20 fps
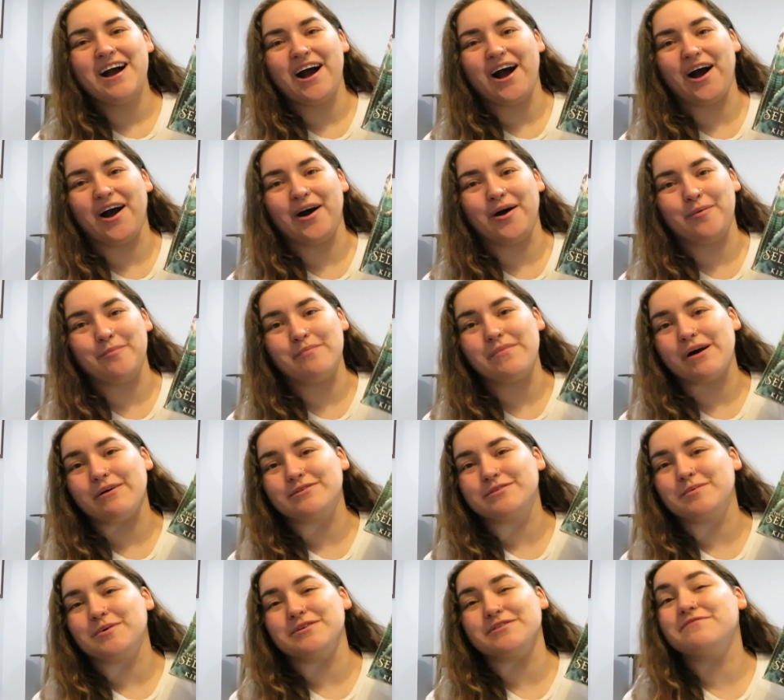that
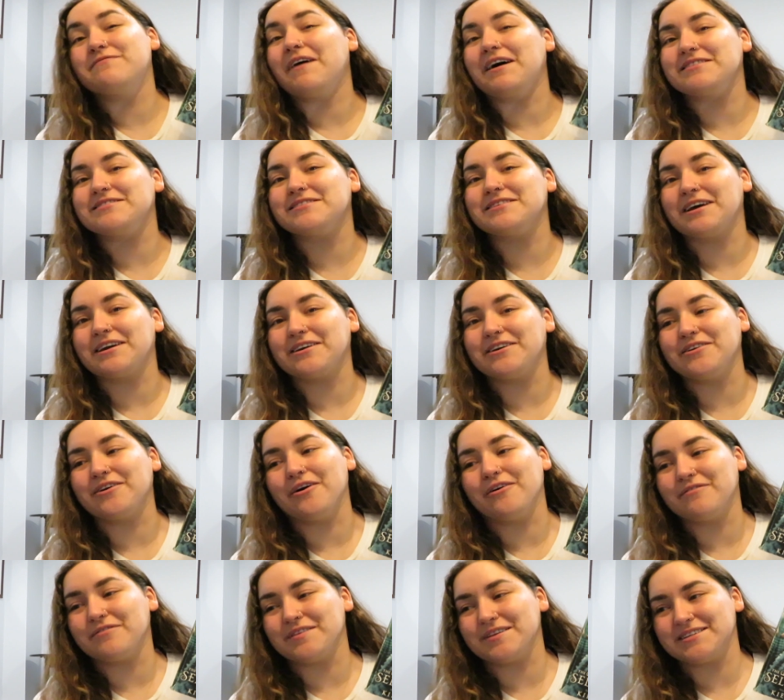was about as fast as I could
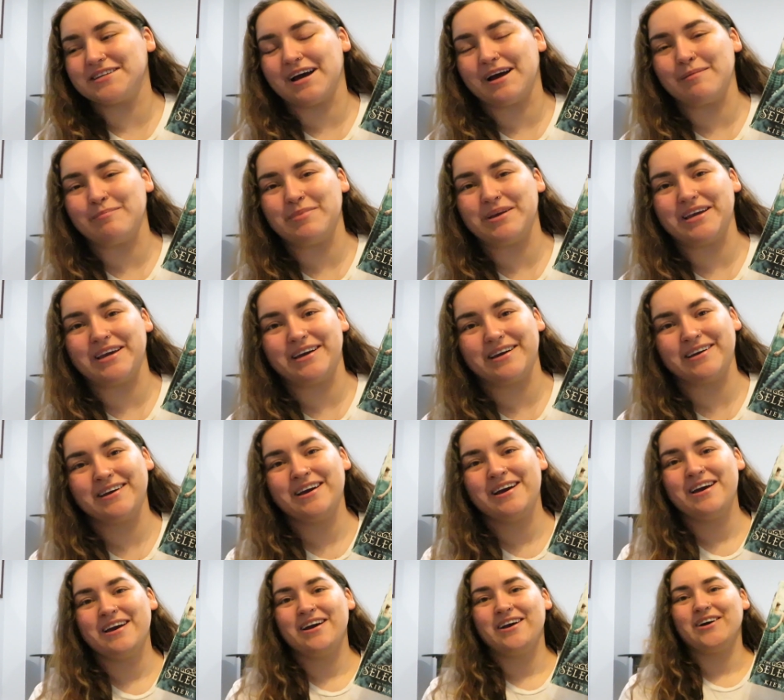go for the time being.
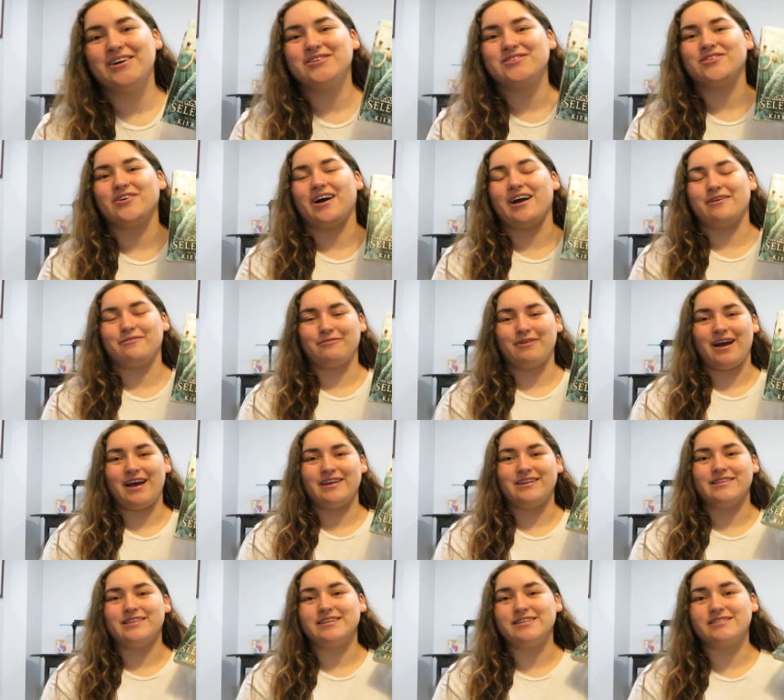So I
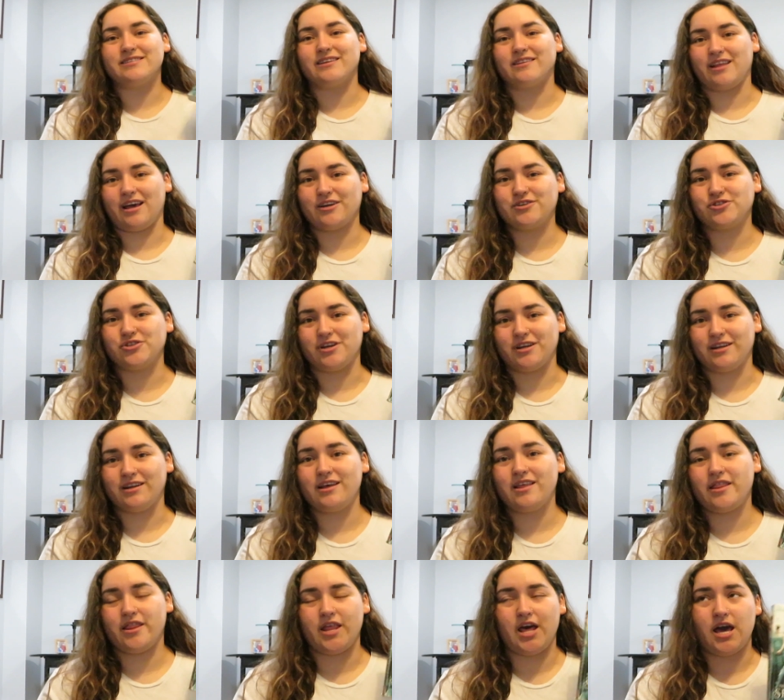read the
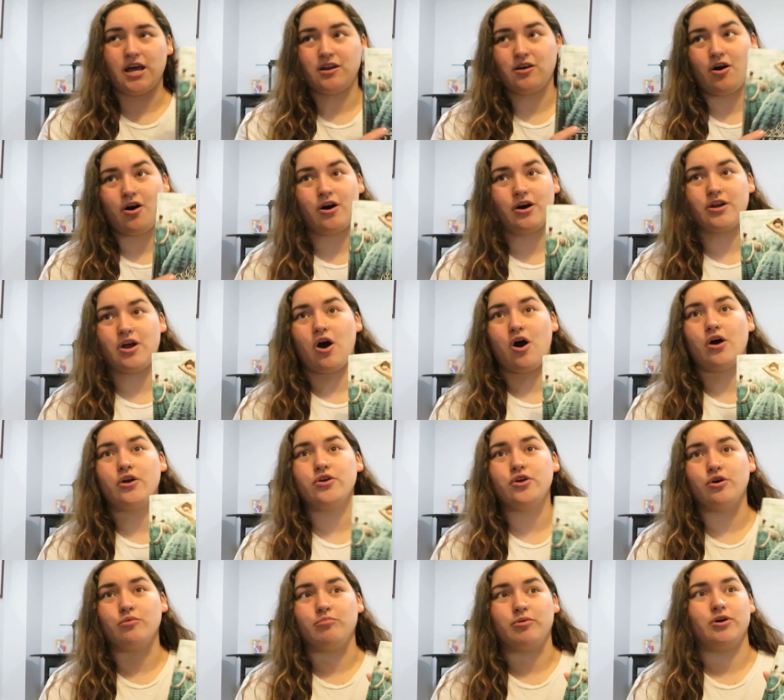selection. Then on
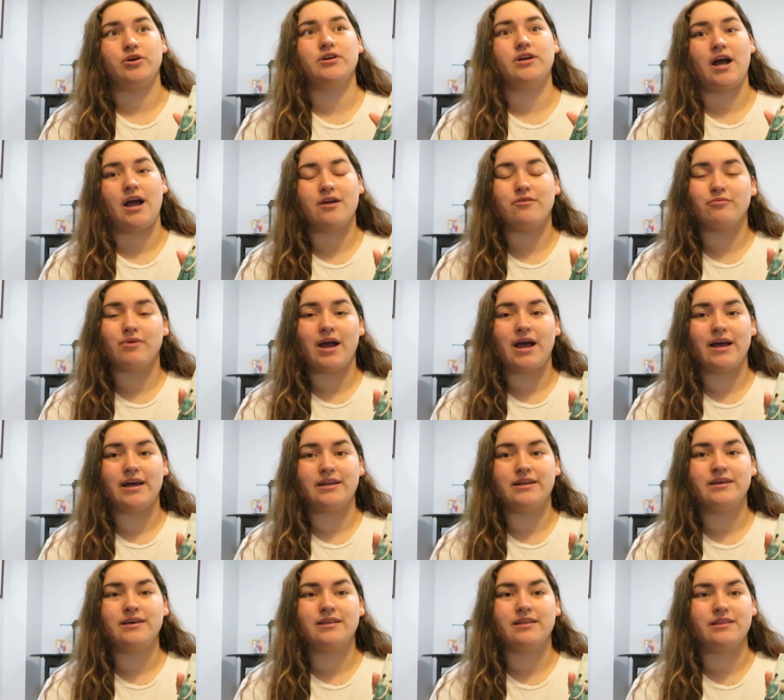audiobook I
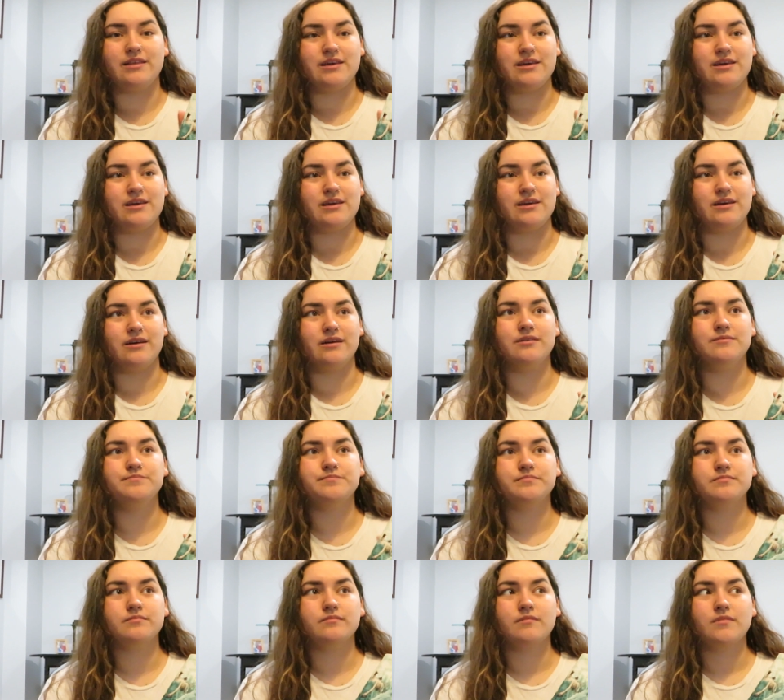read the
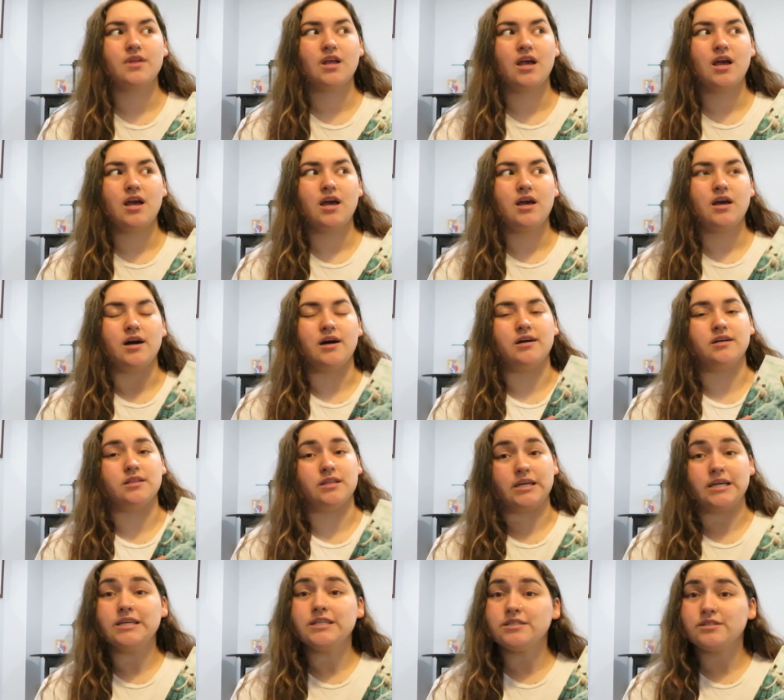
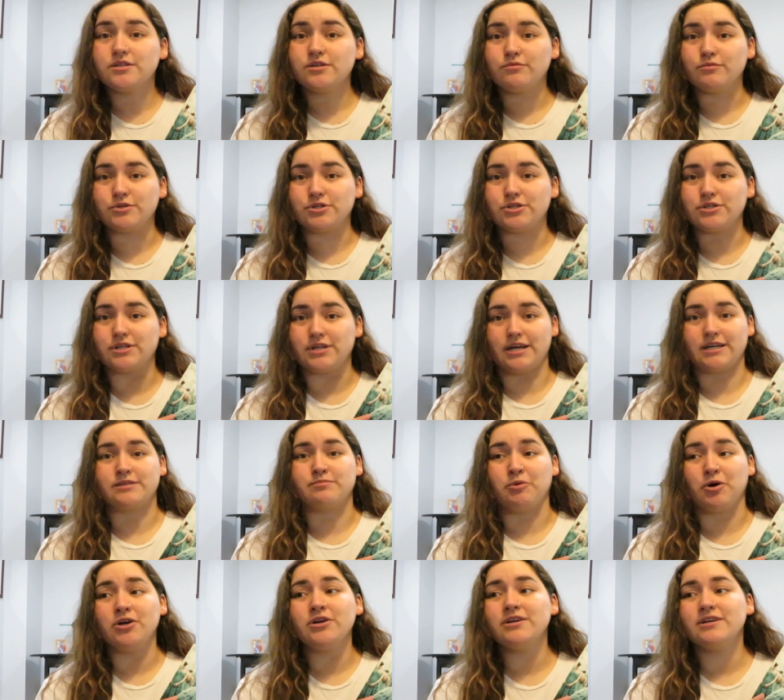Elite, which is the next
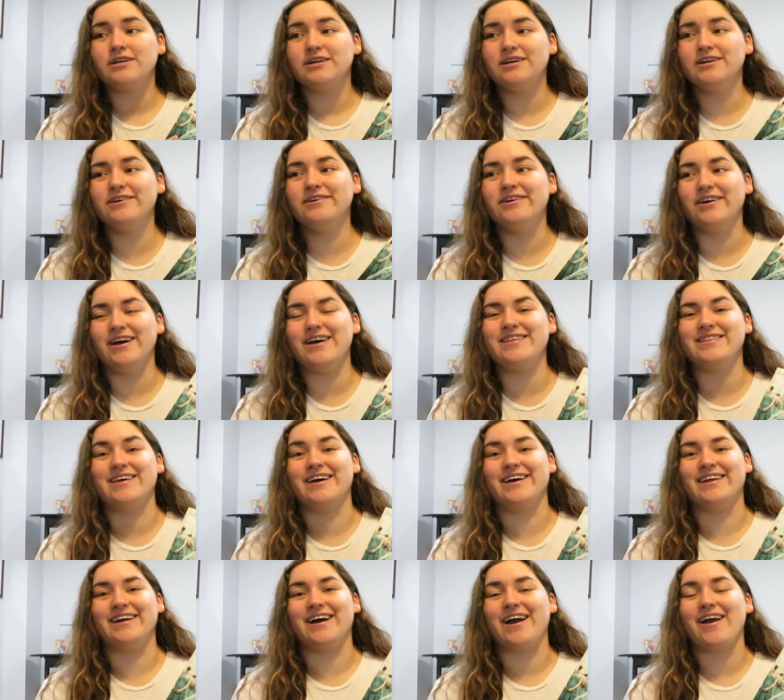book. And
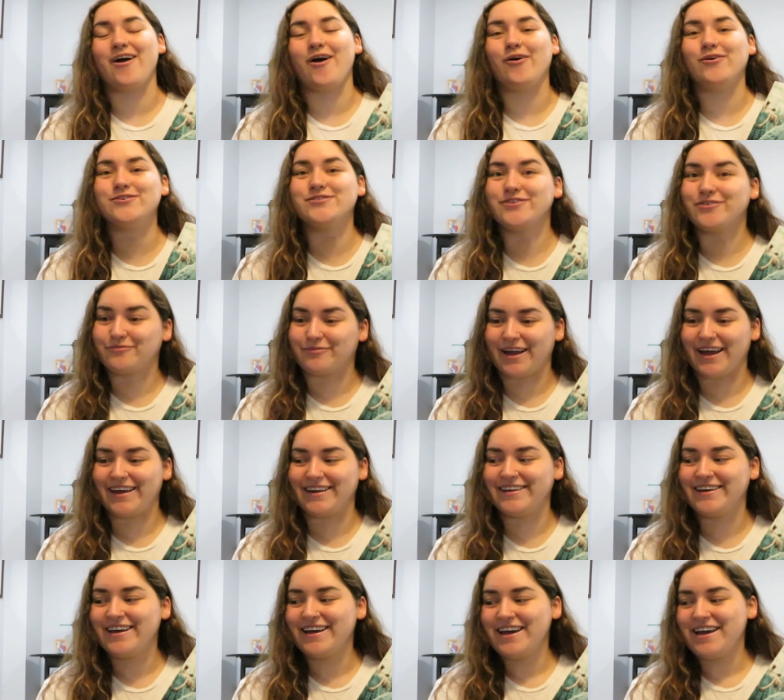then I also
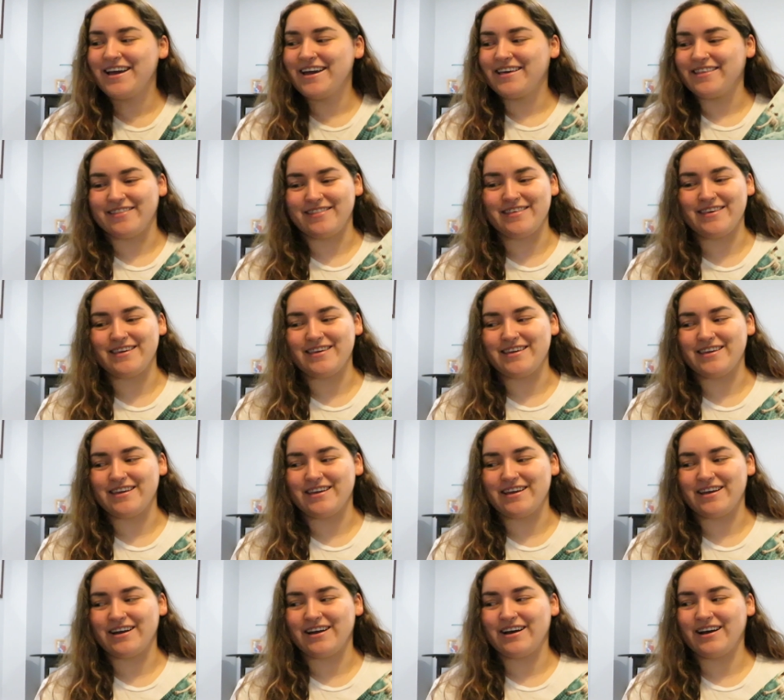read
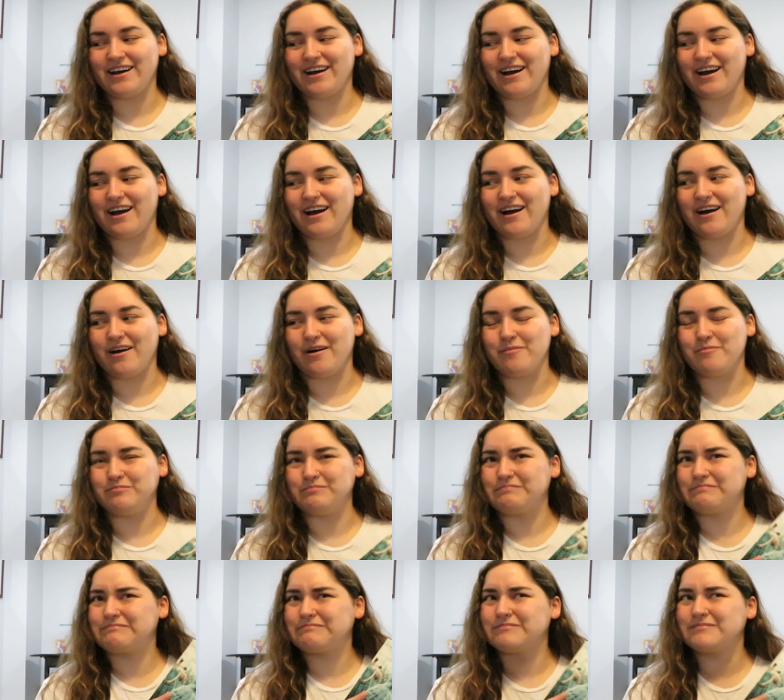the
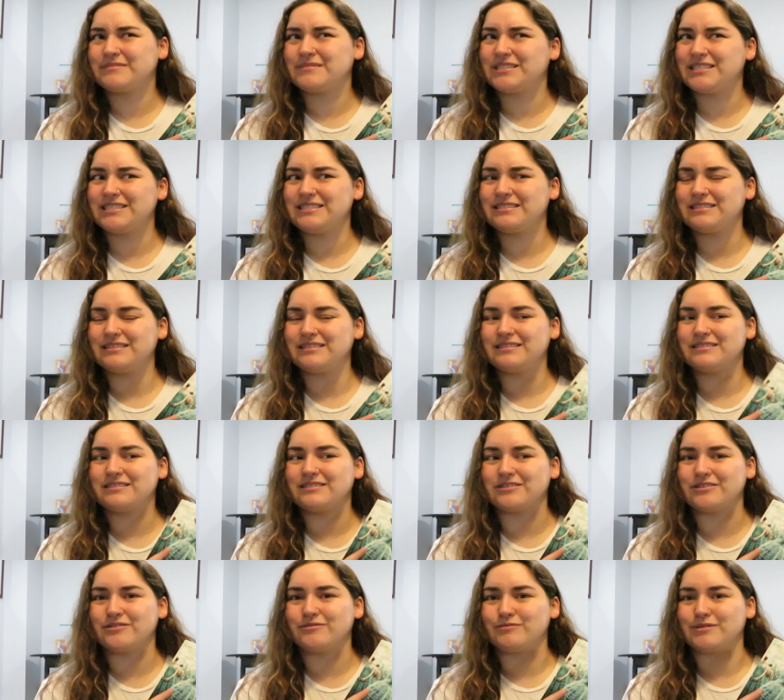what is the
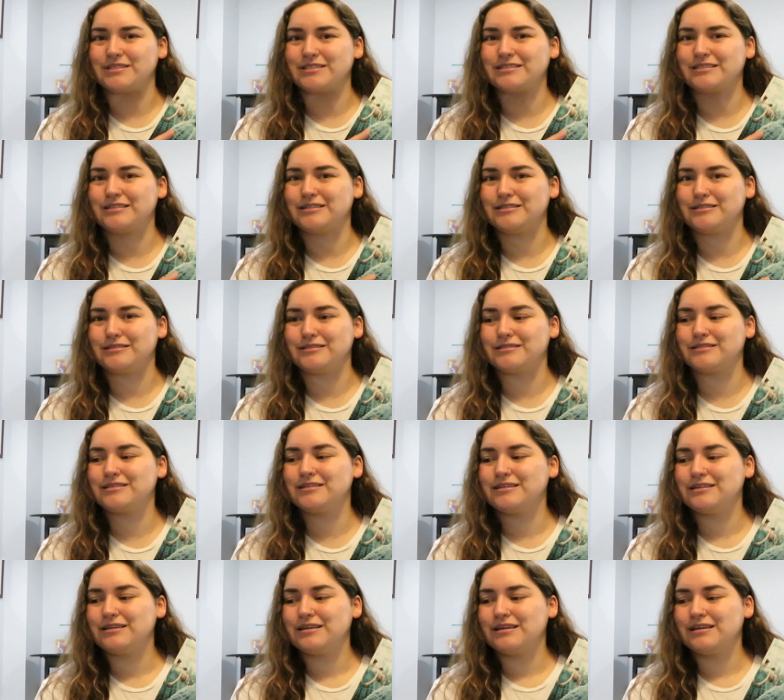third one called?